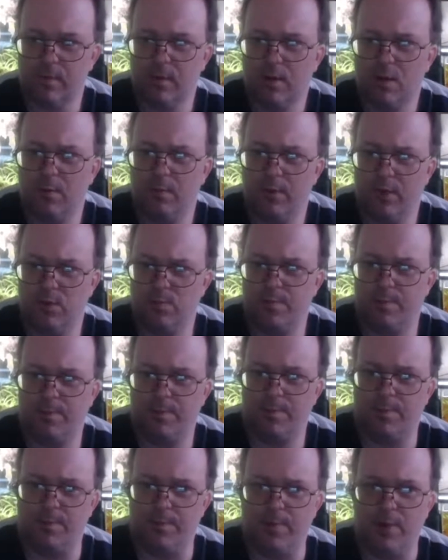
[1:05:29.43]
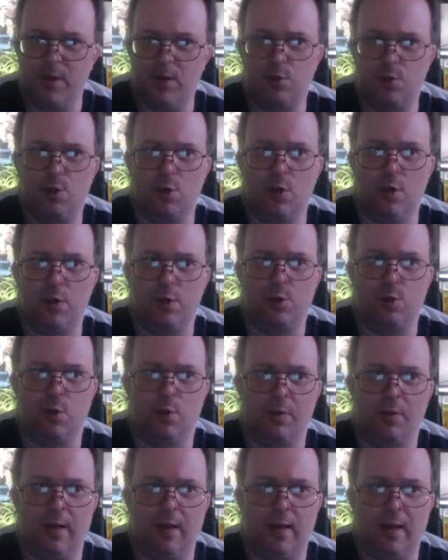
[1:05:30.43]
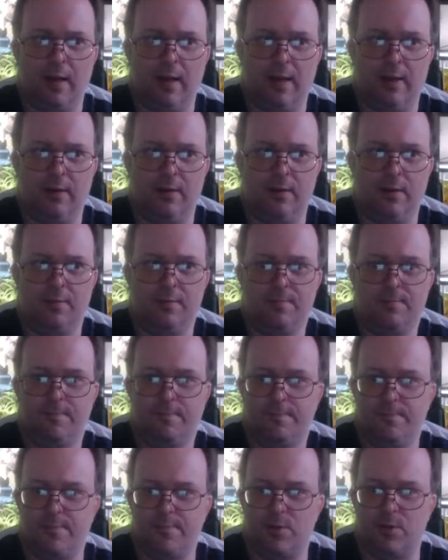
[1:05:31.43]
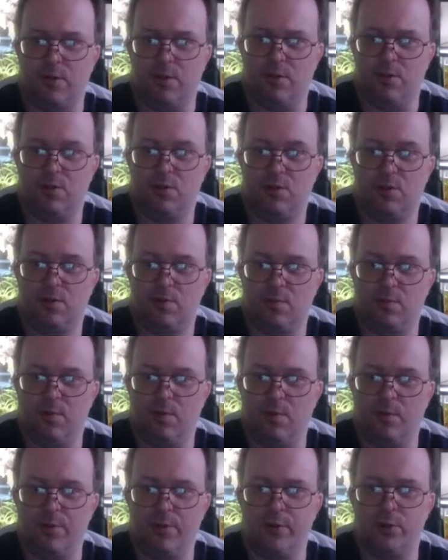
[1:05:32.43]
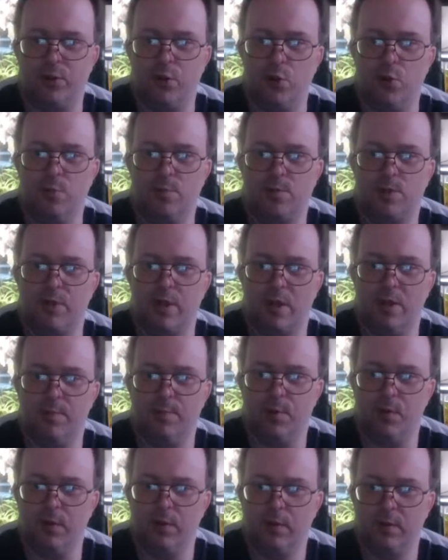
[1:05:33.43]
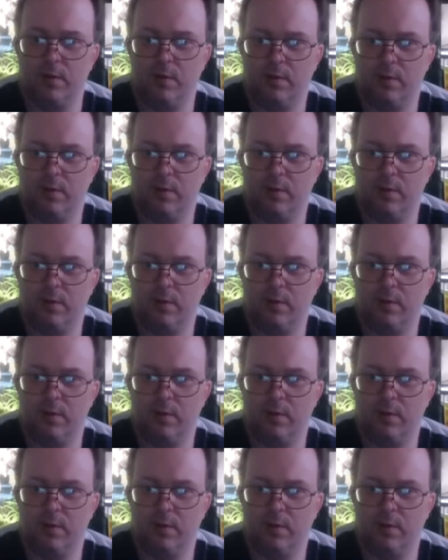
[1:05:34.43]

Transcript: there's been a church on that land since, well, the Doomsday Book.